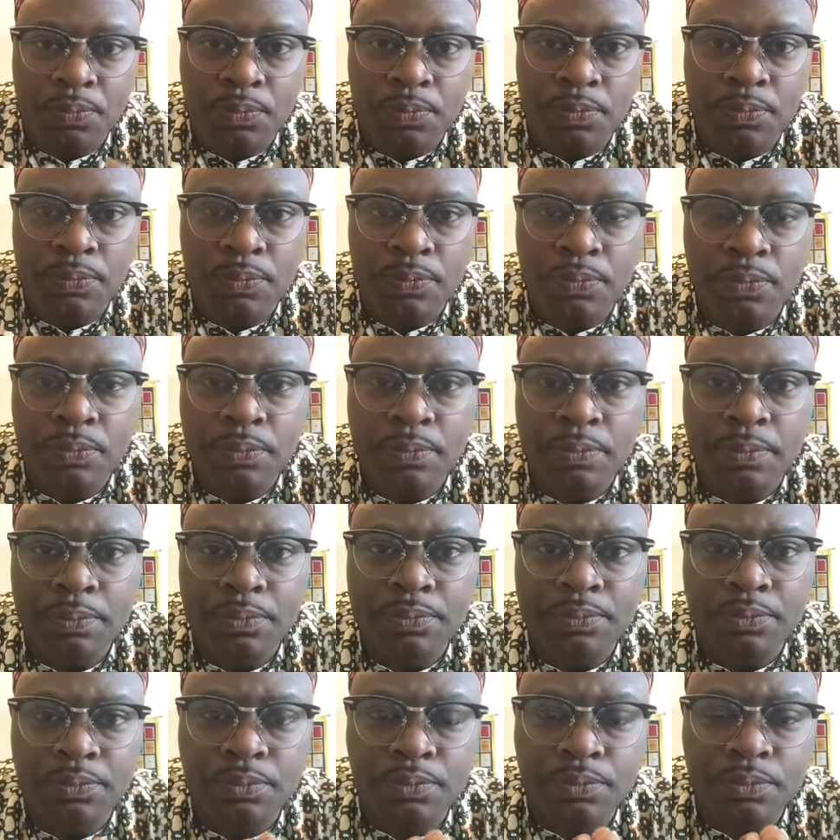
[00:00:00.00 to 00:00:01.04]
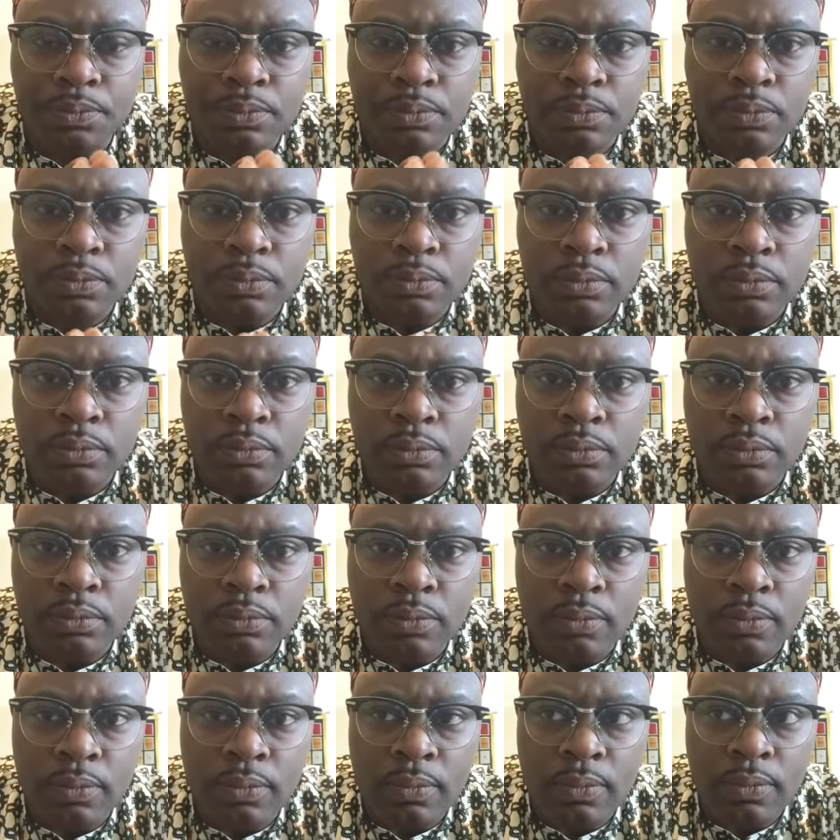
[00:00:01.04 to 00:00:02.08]

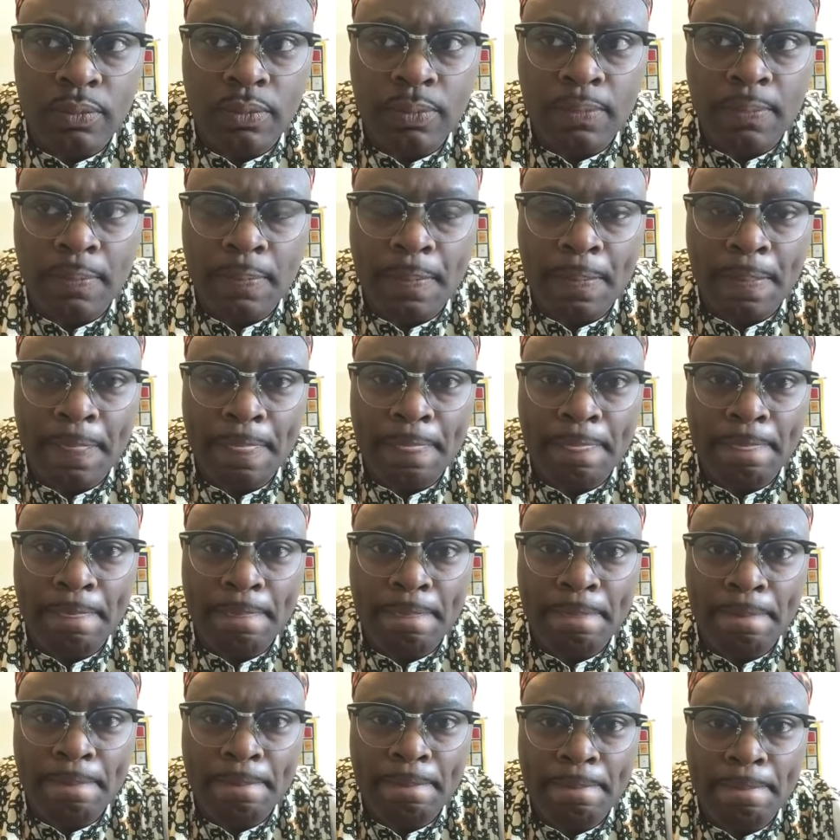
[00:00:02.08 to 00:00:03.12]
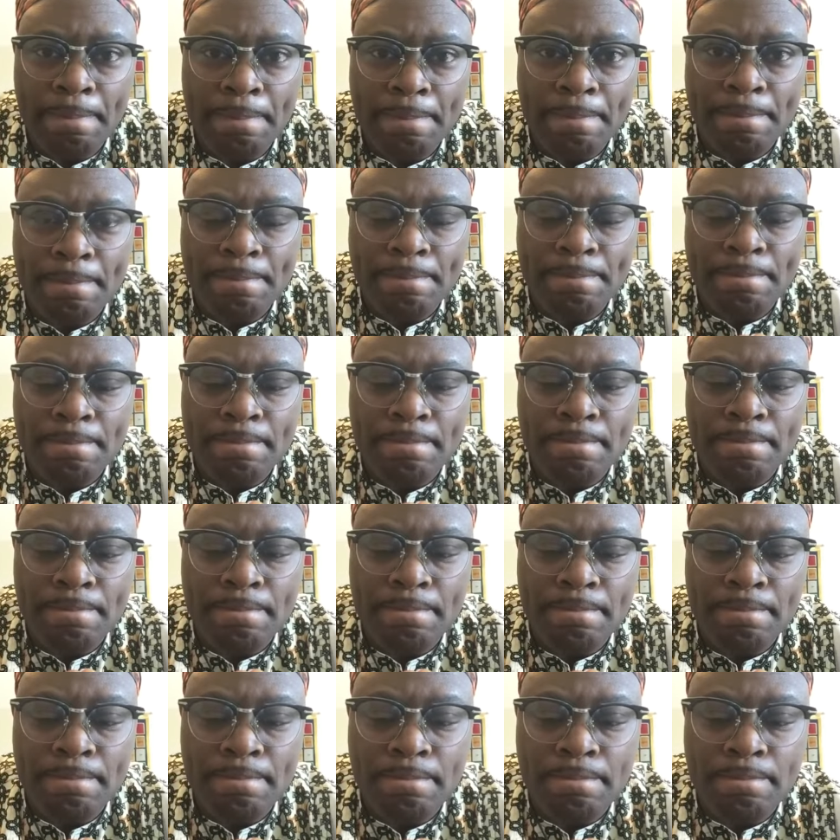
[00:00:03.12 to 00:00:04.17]

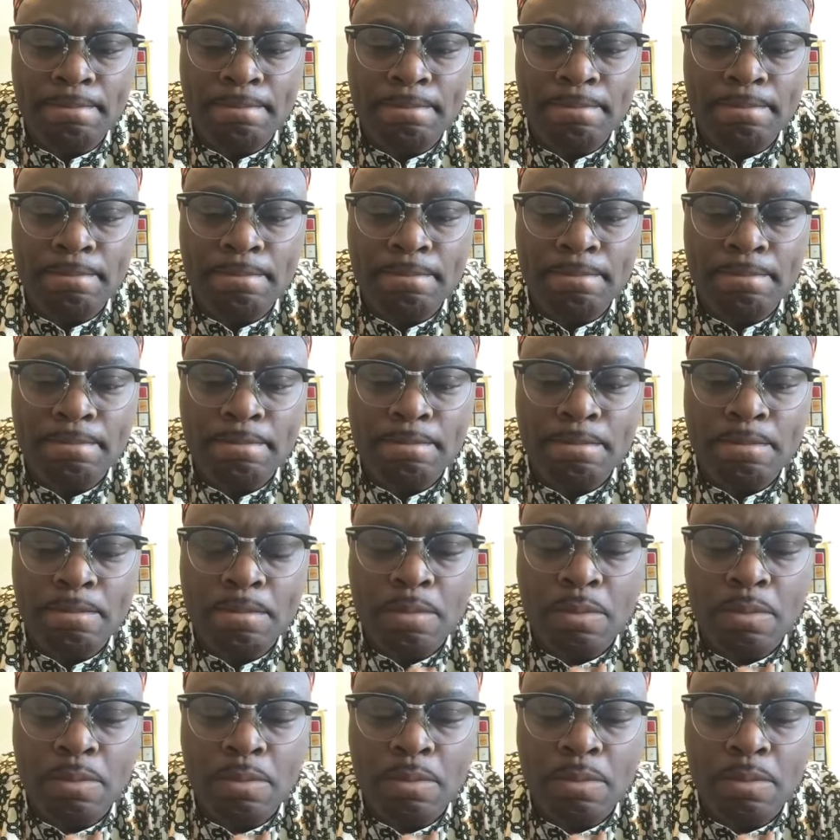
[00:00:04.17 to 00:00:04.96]
(no one is talking)